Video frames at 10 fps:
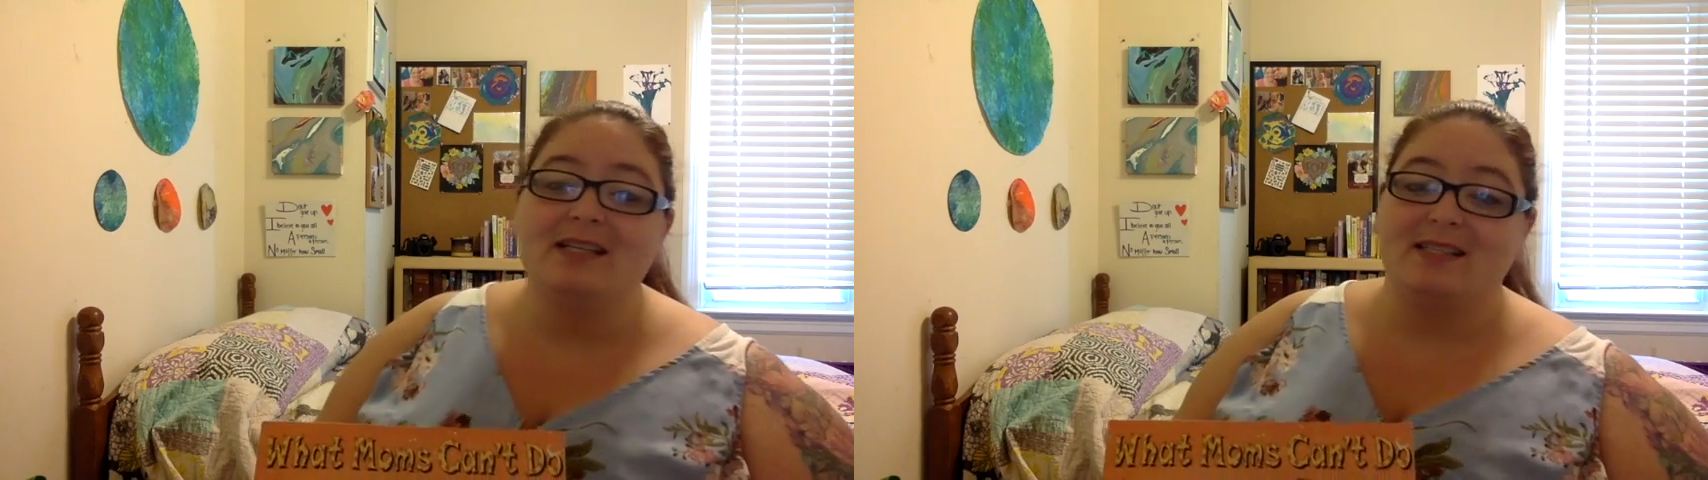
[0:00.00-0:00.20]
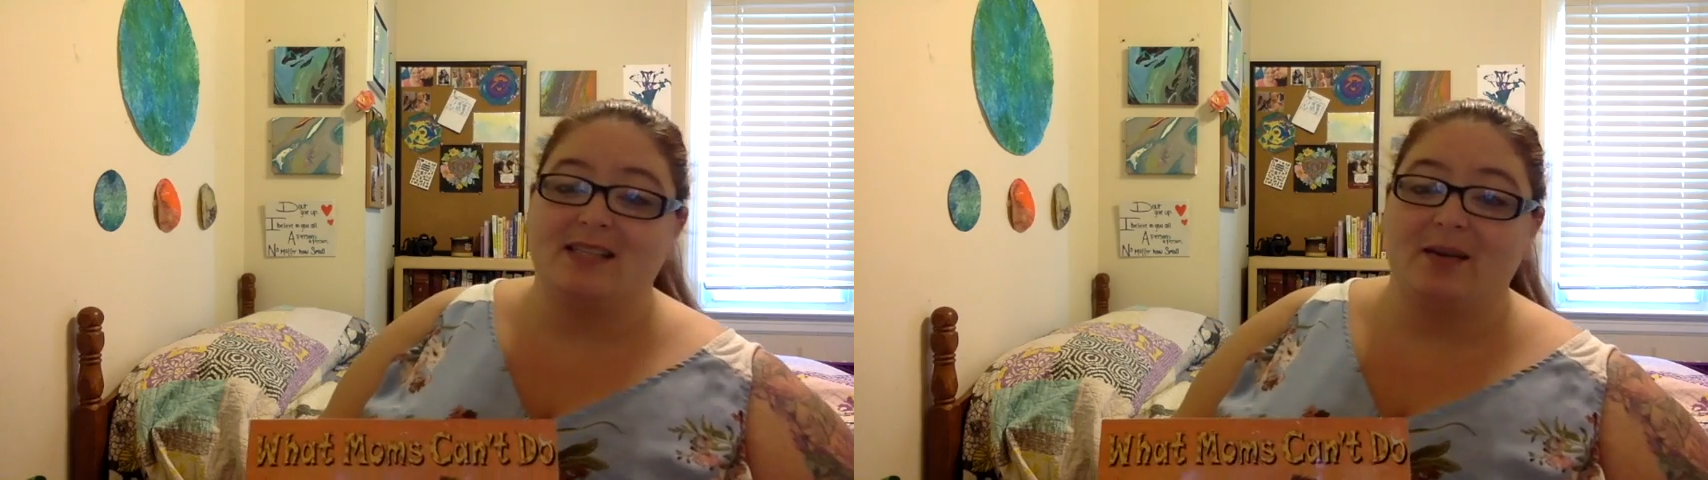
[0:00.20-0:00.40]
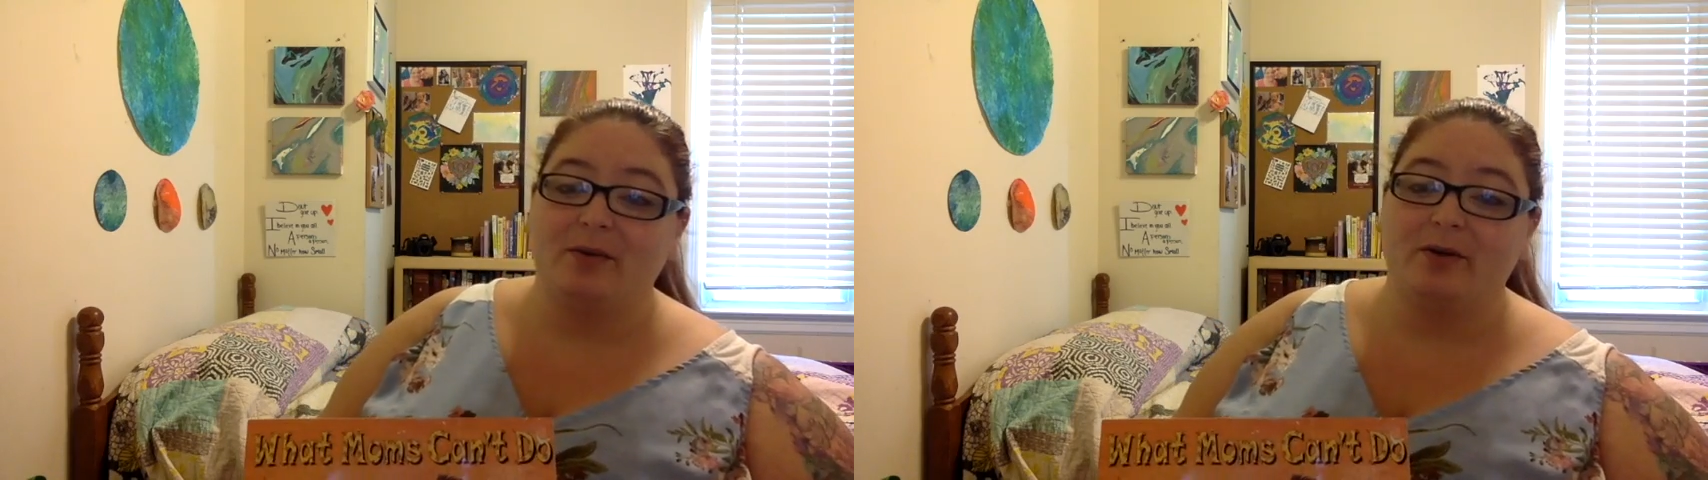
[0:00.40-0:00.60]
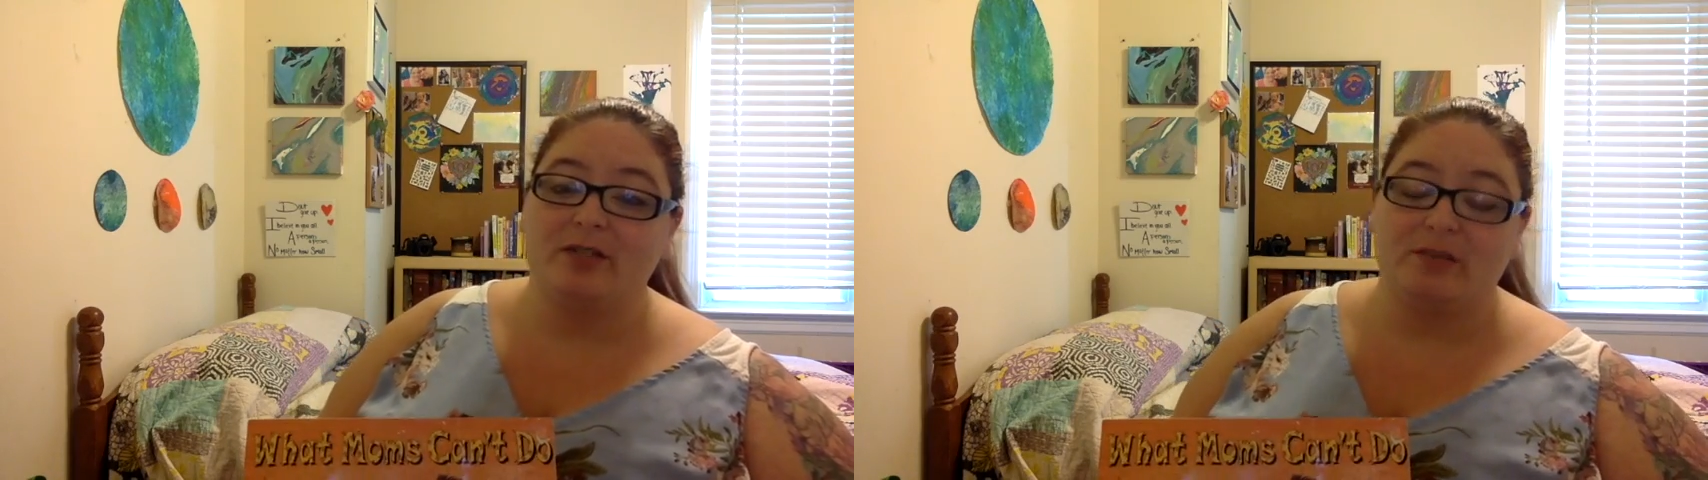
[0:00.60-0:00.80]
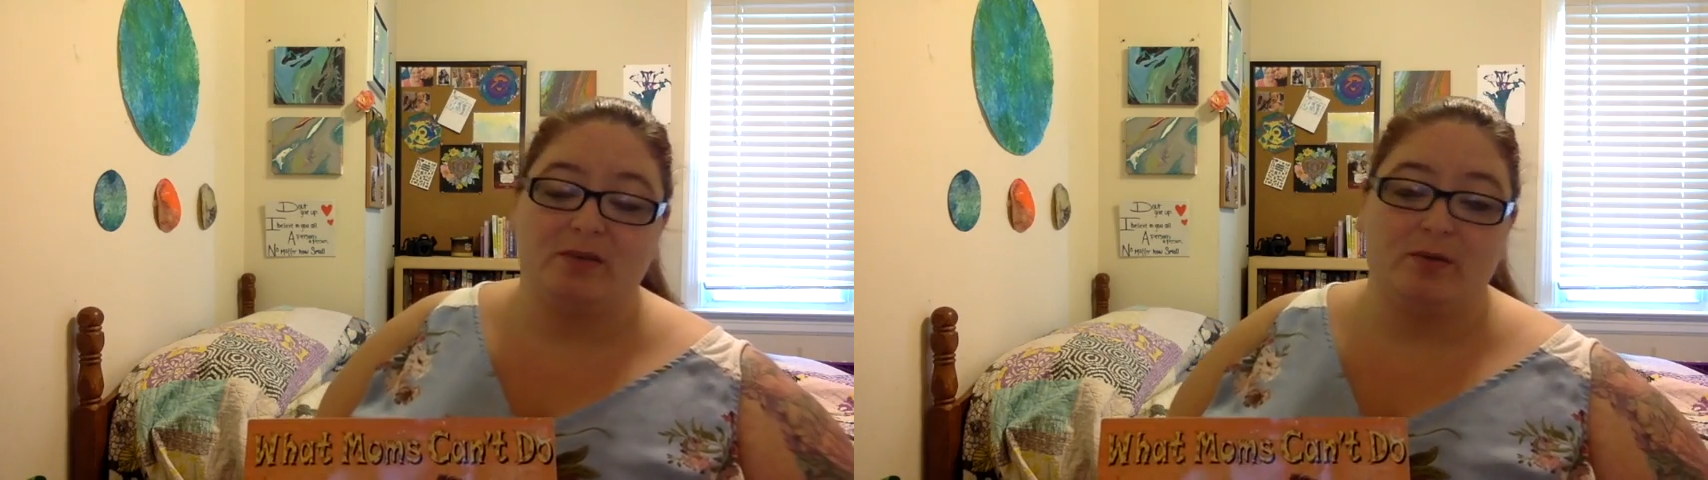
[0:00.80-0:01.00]
Today we're
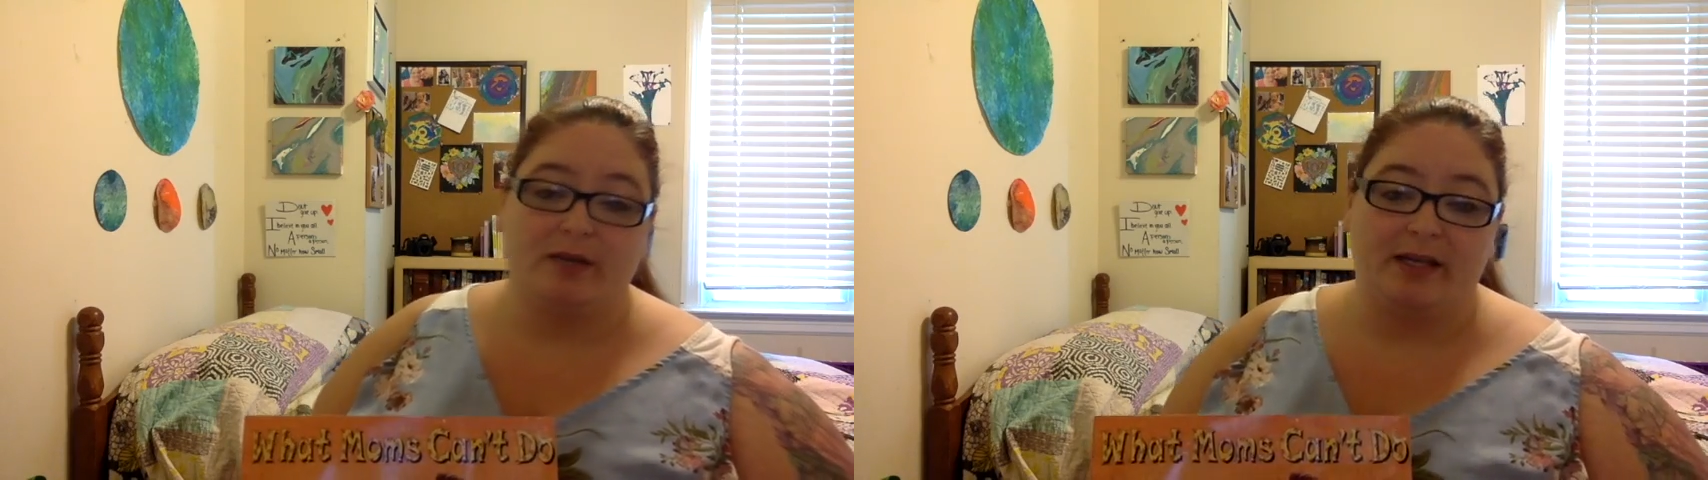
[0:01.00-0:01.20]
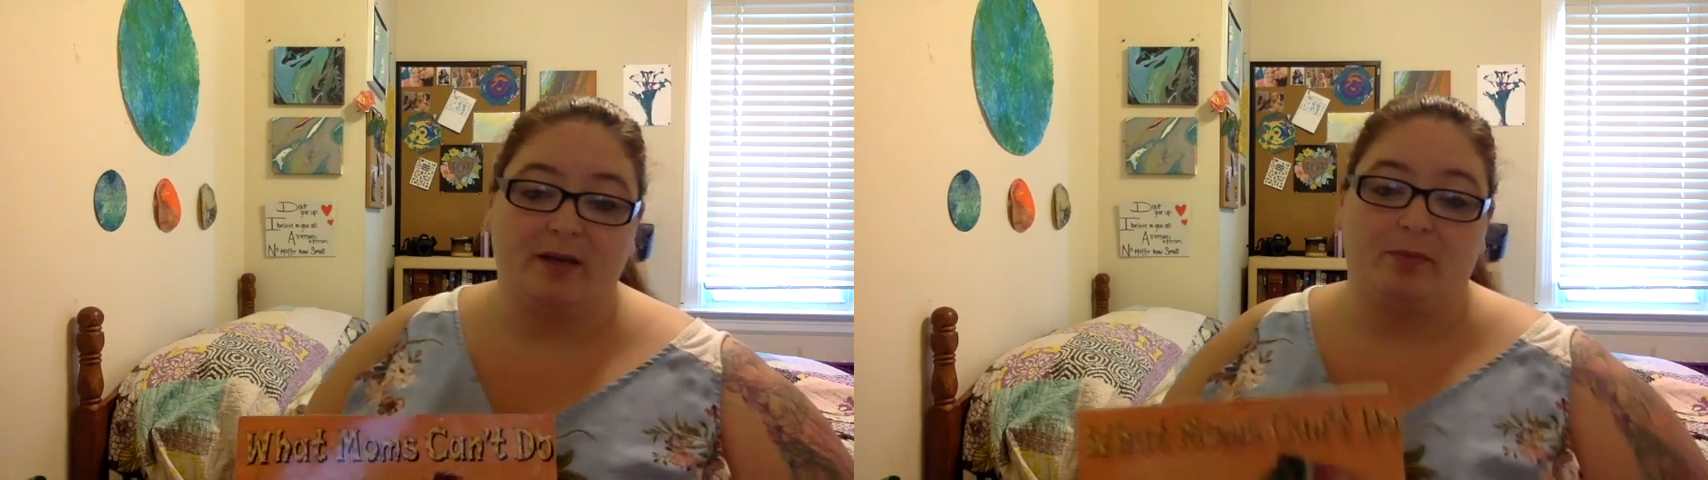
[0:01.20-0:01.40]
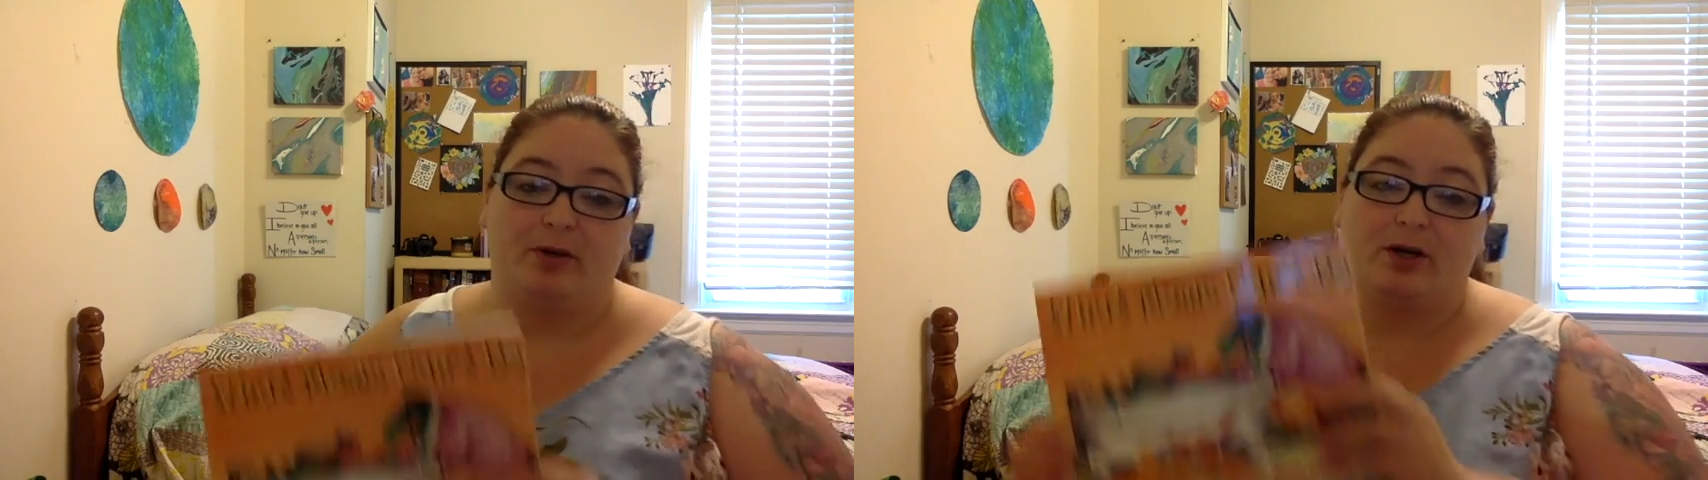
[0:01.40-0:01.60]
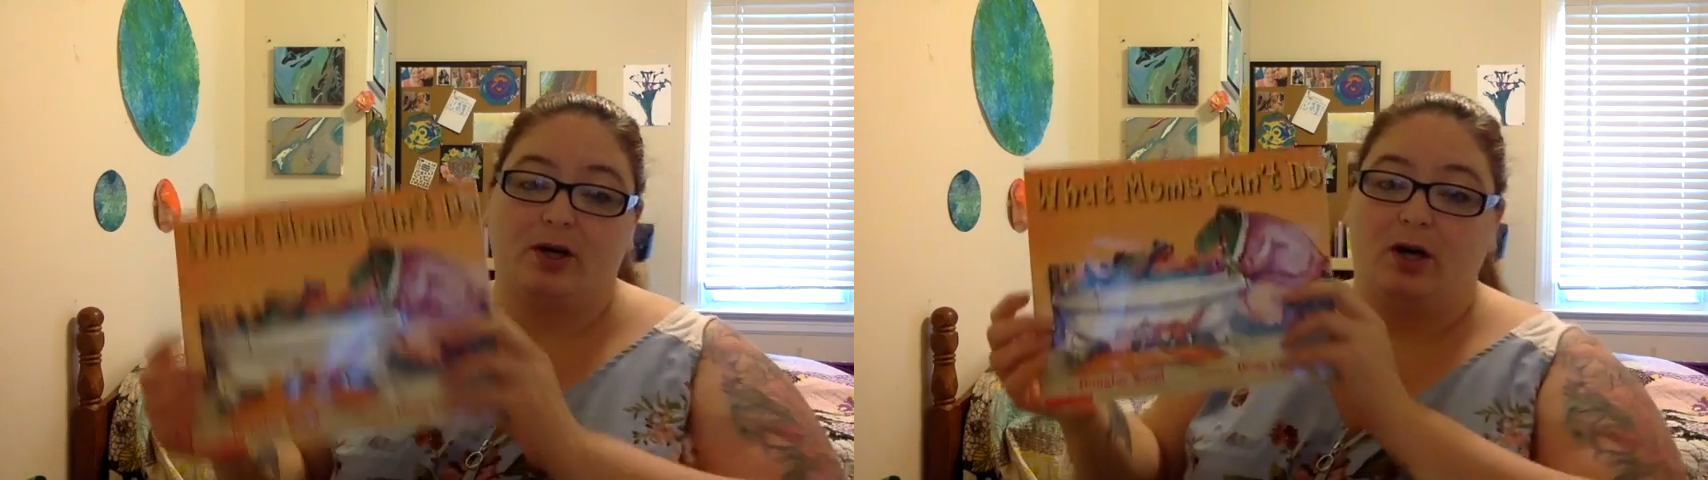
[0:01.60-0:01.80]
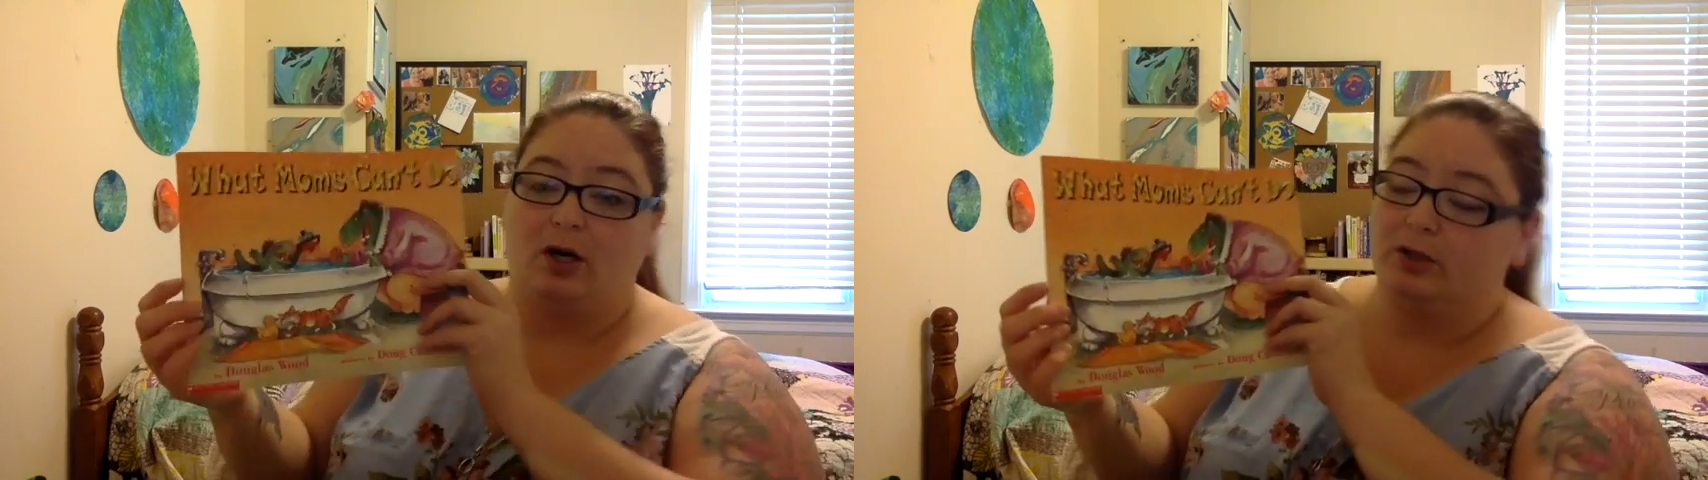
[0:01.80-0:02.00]
going to be reading a book
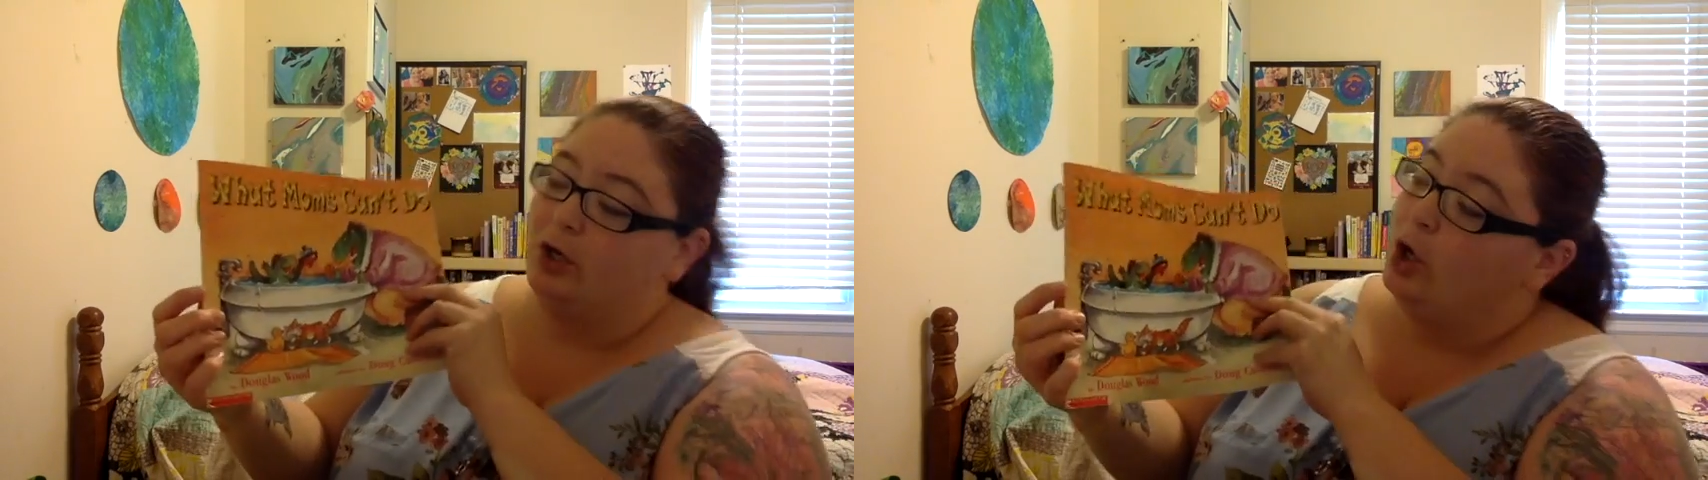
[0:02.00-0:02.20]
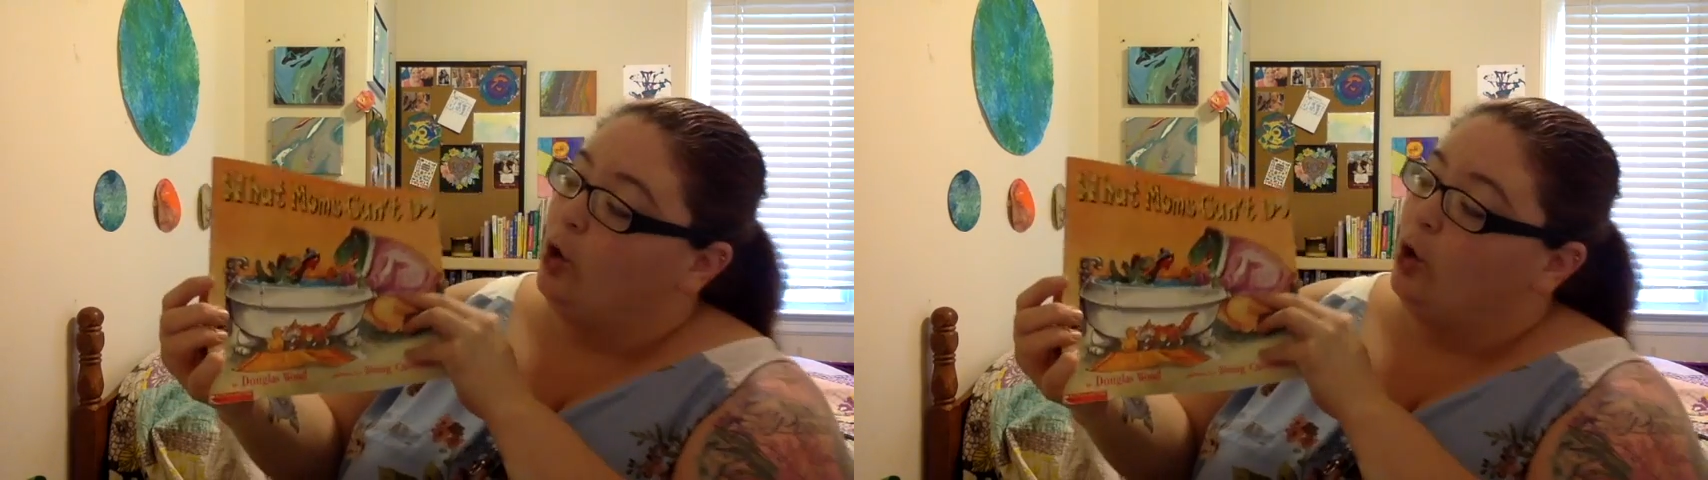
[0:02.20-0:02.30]
called